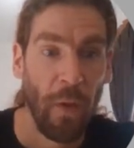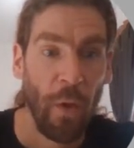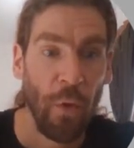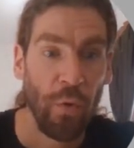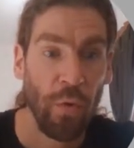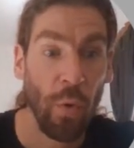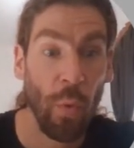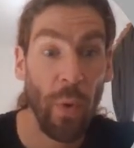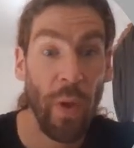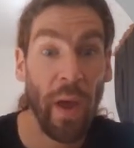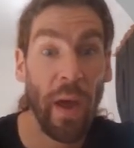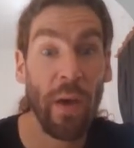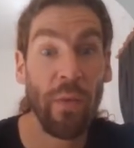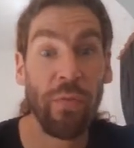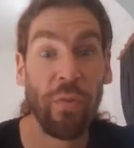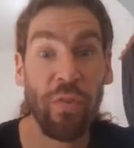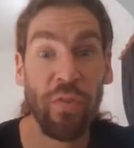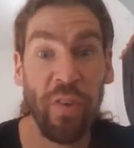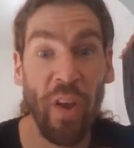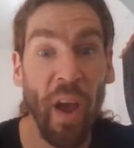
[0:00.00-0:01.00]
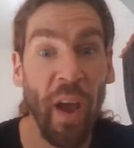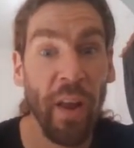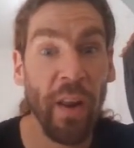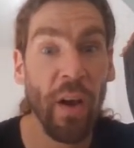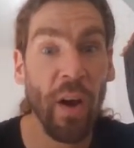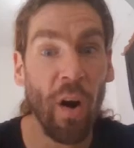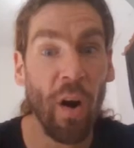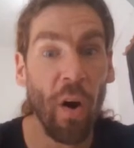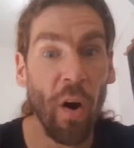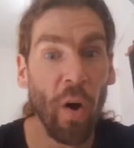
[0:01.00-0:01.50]
So we have society,
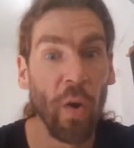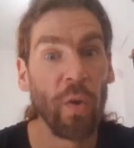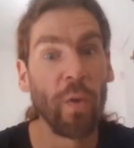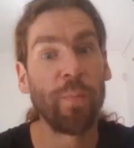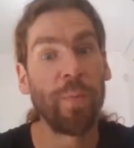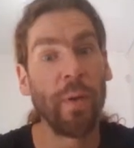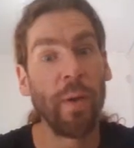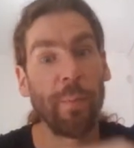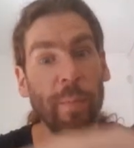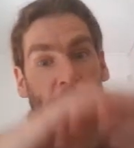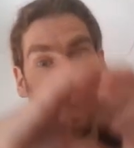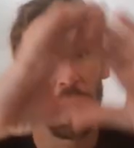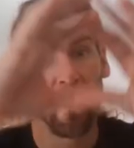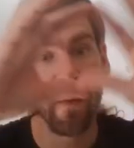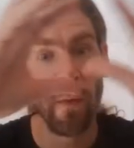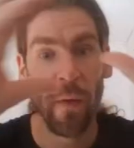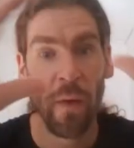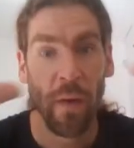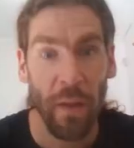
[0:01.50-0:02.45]
all the people